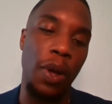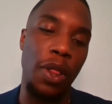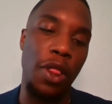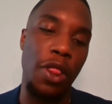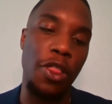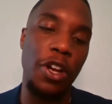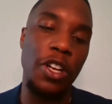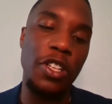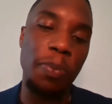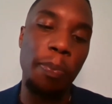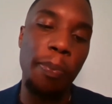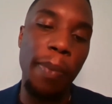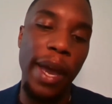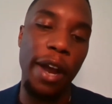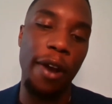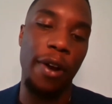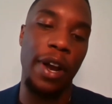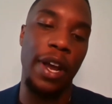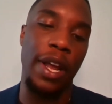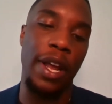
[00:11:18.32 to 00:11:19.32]
there's
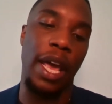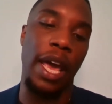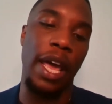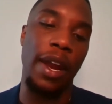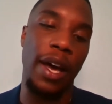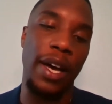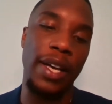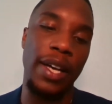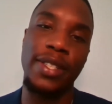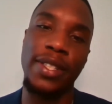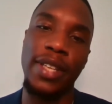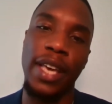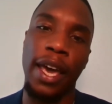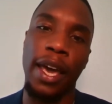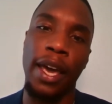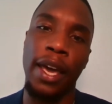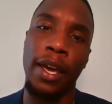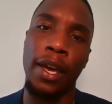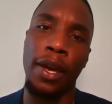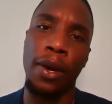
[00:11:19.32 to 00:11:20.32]
merit in us
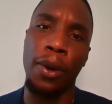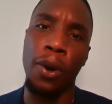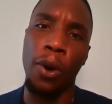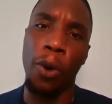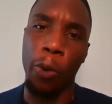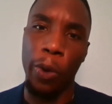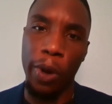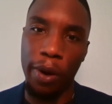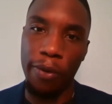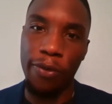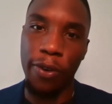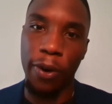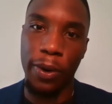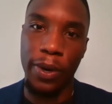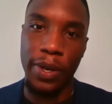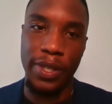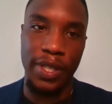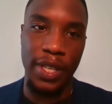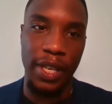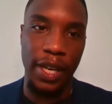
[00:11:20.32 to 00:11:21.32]
saying we're
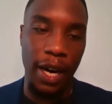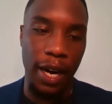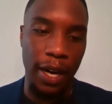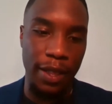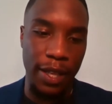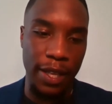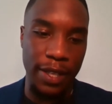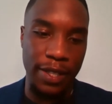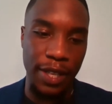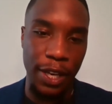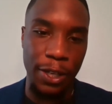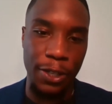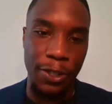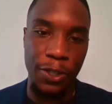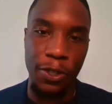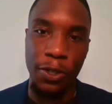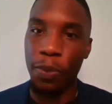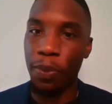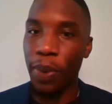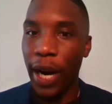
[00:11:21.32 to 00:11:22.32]
focusing on this
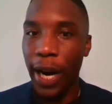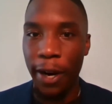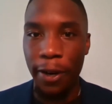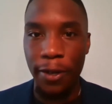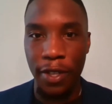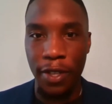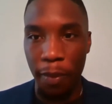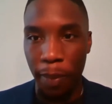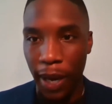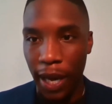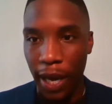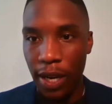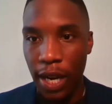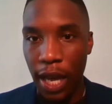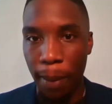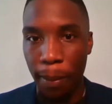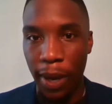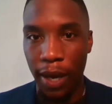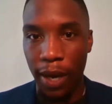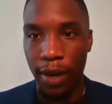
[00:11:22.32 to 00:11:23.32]
issue prior to the
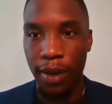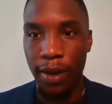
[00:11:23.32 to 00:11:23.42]
pandemic,